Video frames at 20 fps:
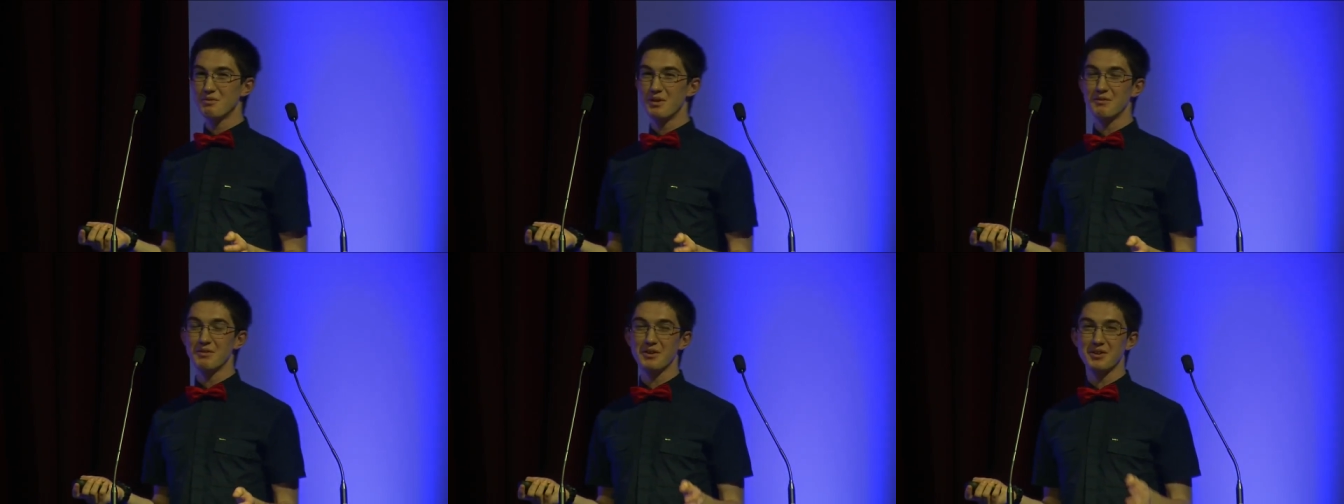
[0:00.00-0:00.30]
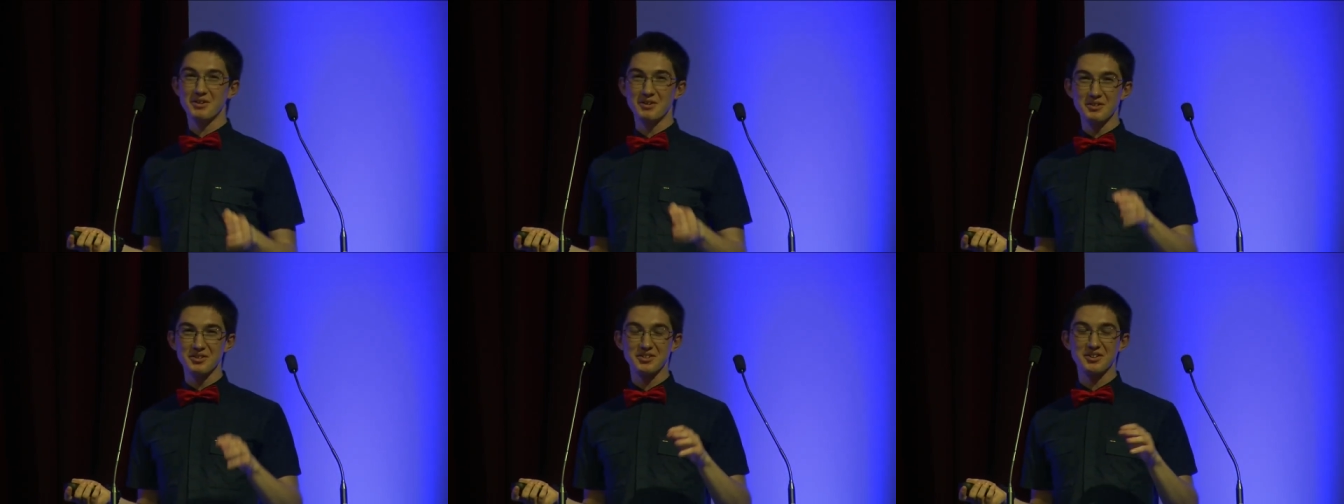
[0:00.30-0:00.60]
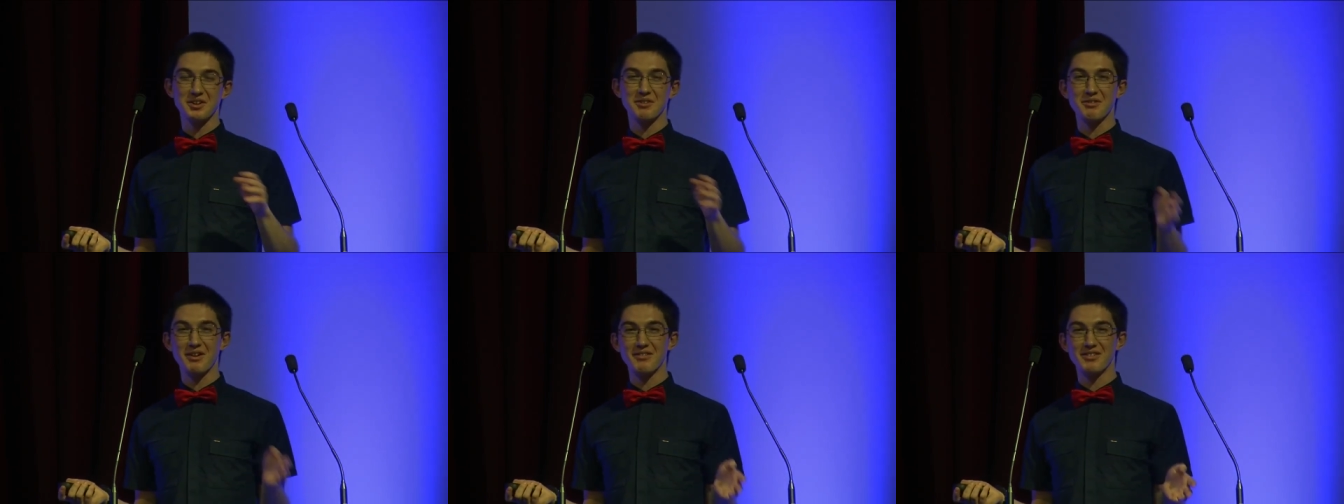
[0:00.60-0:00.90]
with a
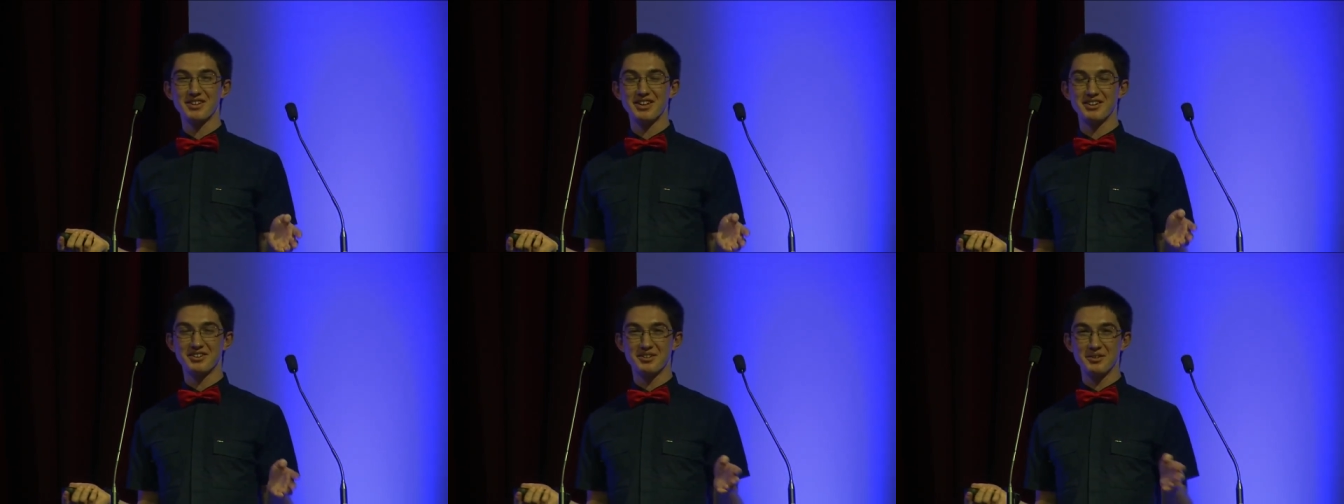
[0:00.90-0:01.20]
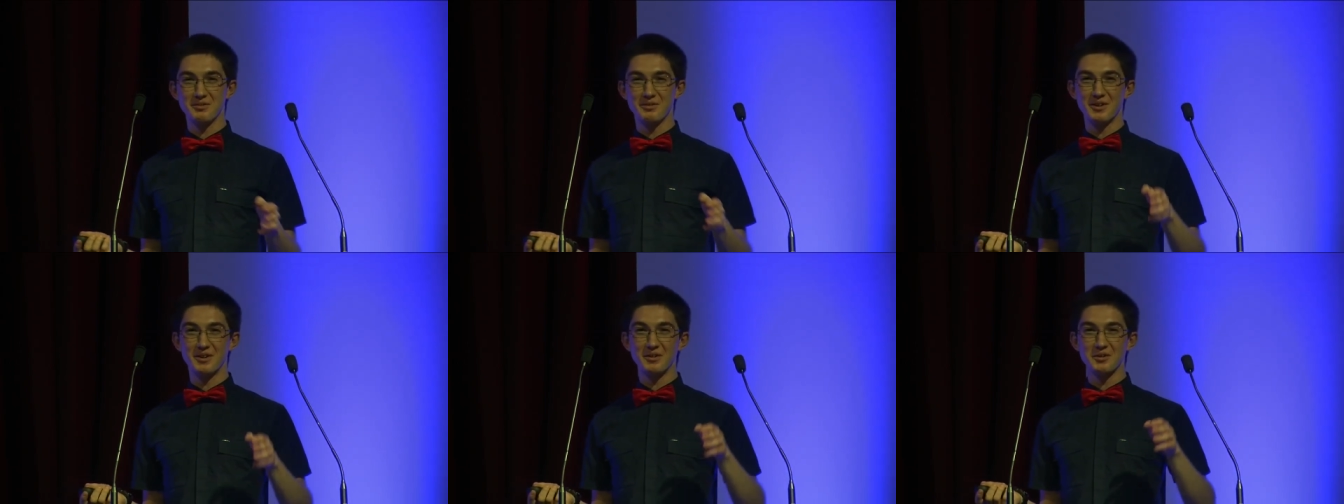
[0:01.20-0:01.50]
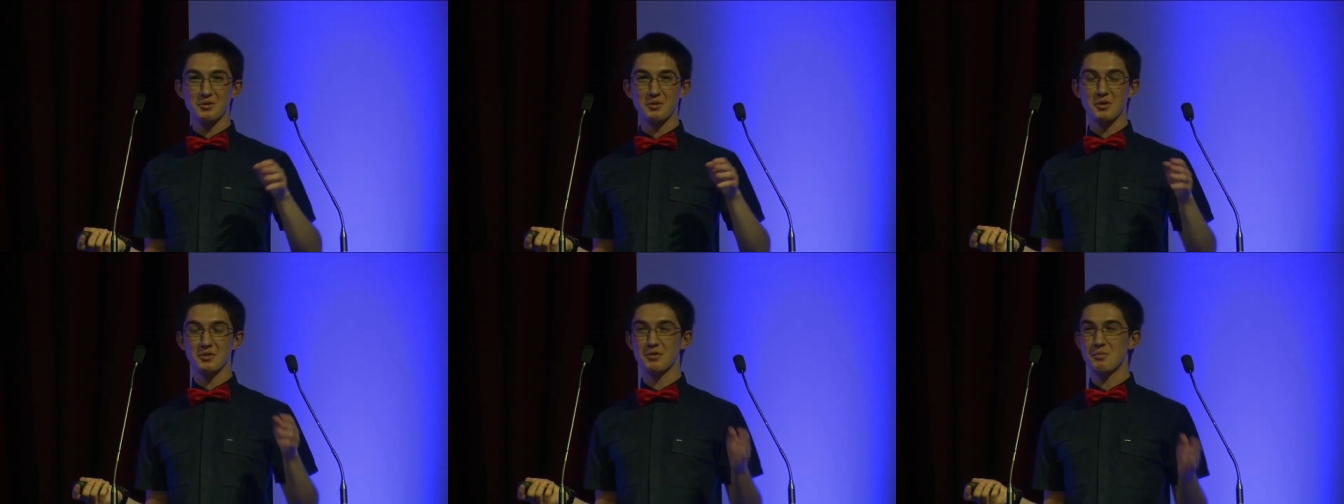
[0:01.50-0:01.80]
constant gravitational field
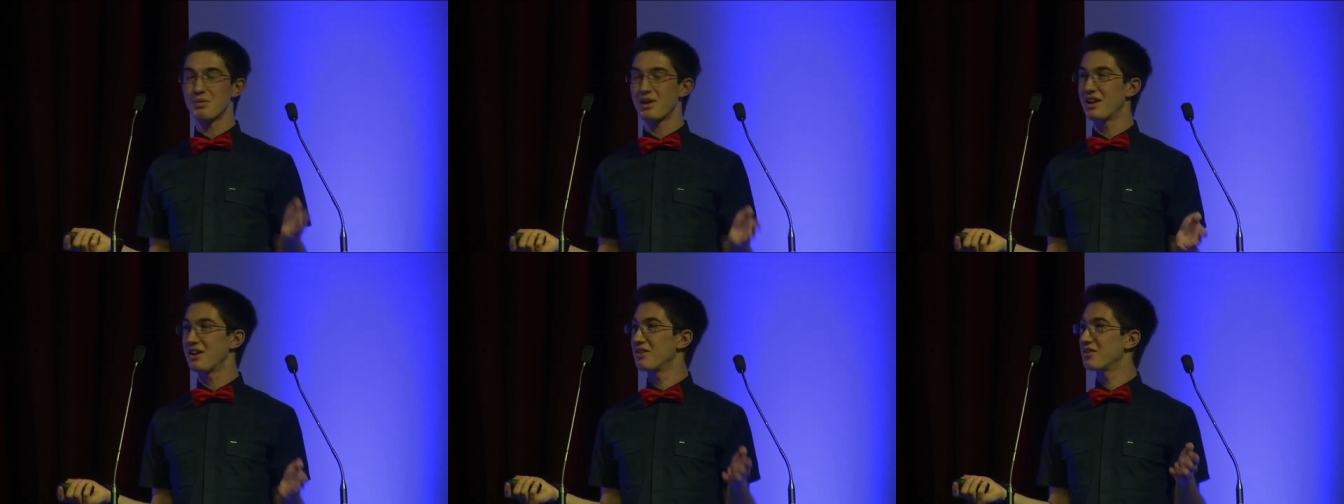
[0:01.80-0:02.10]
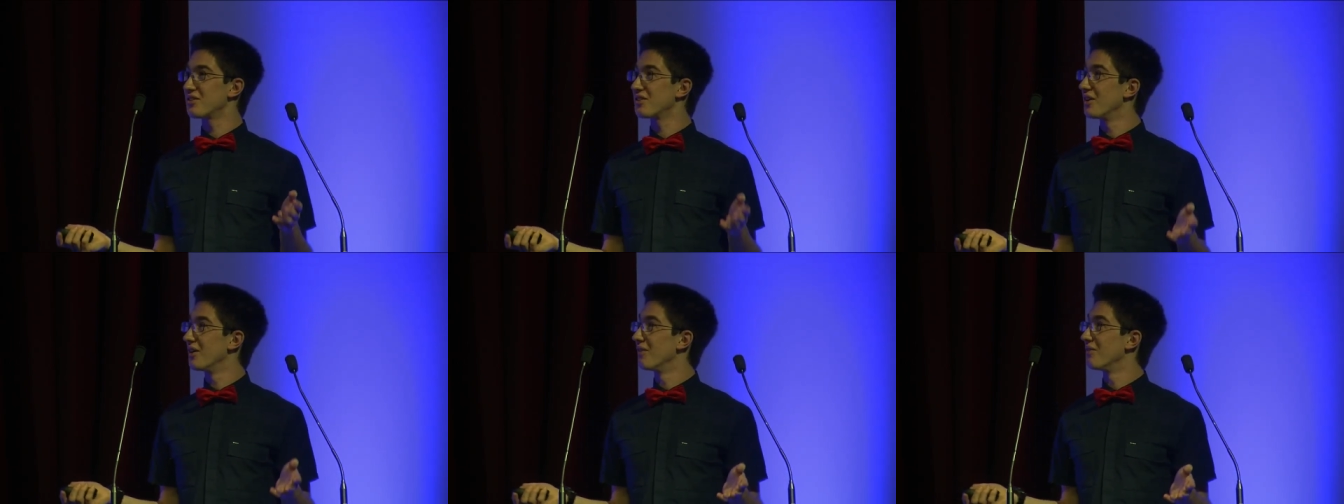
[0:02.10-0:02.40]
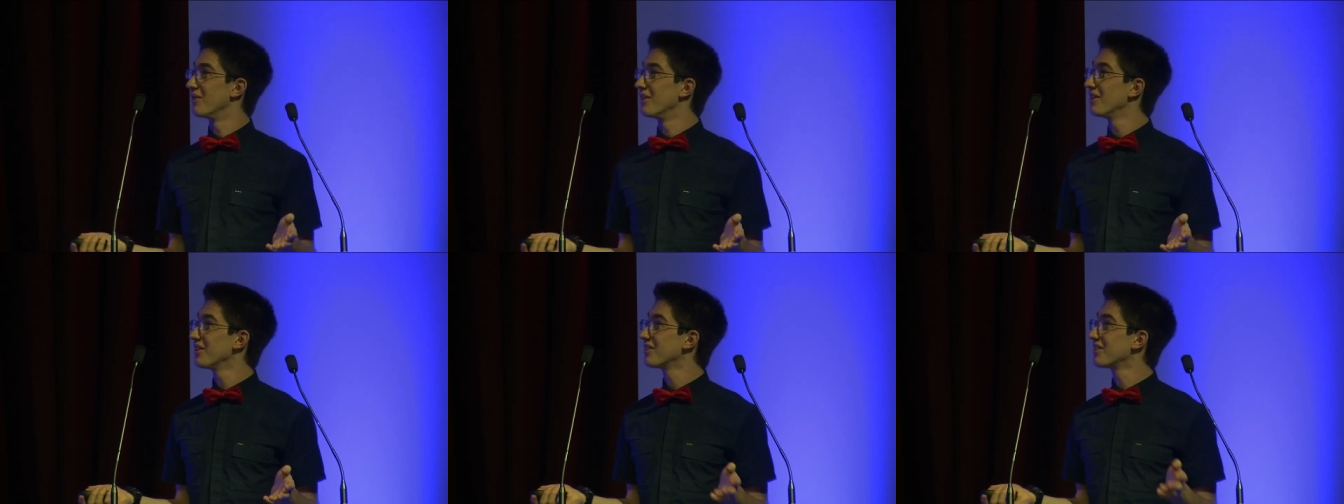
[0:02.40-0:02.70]
across the planet's
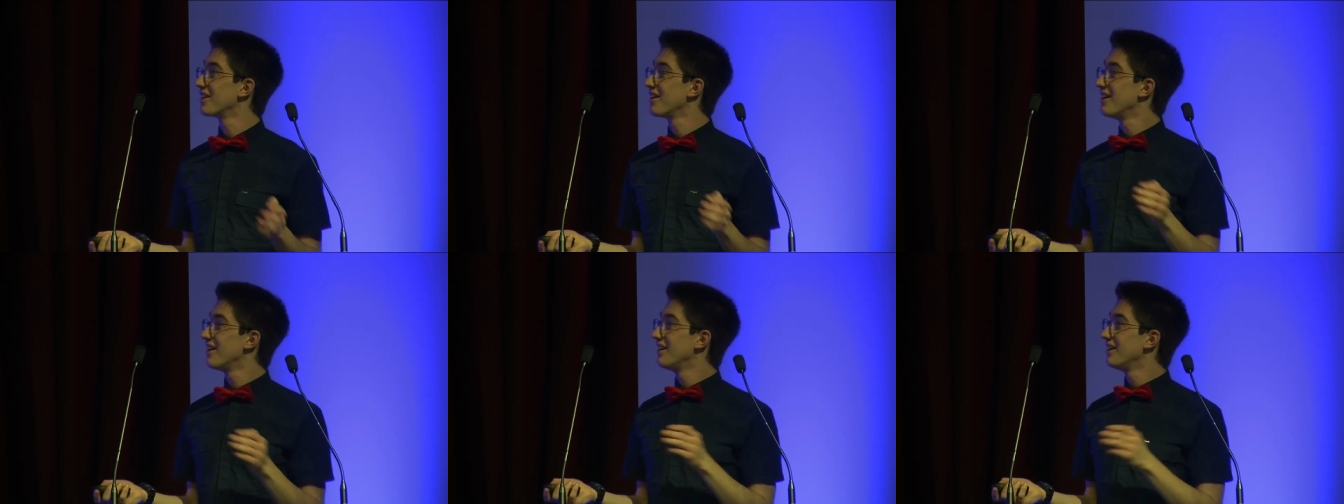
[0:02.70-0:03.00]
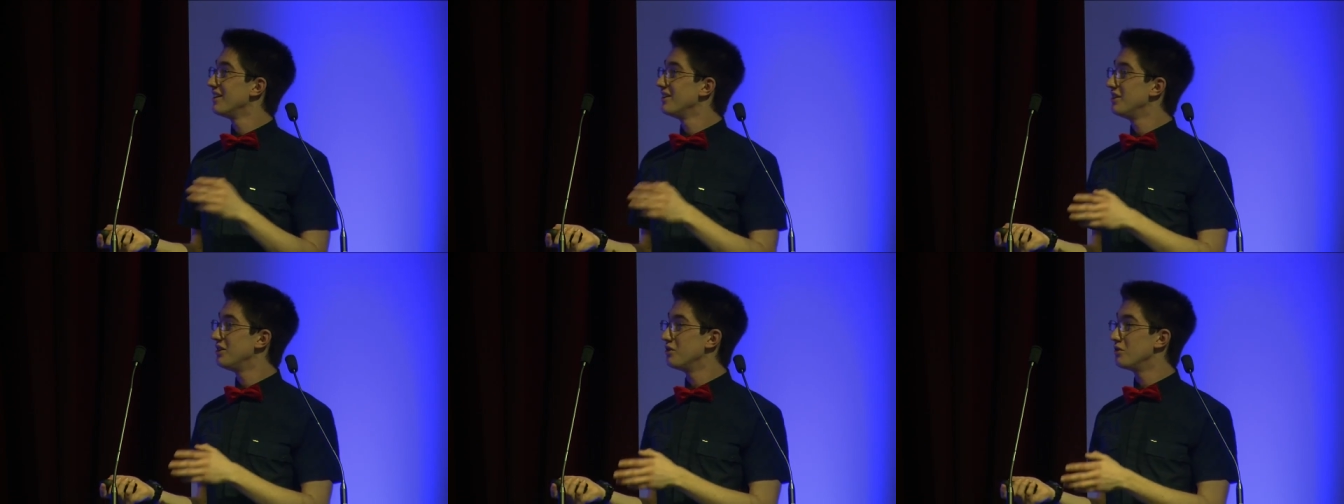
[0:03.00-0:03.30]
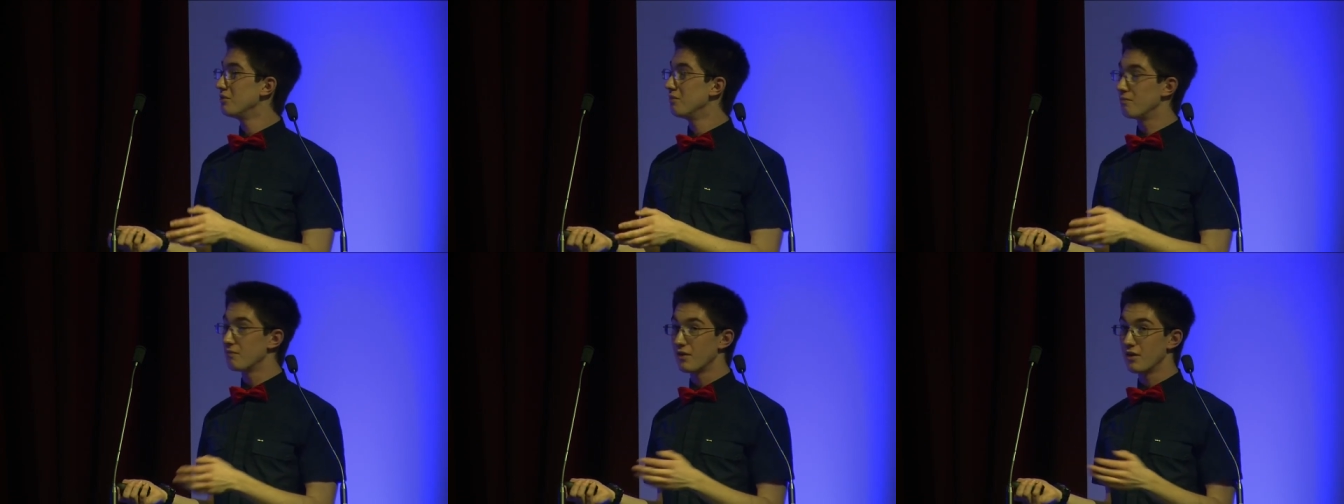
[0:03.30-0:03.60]
surface, you,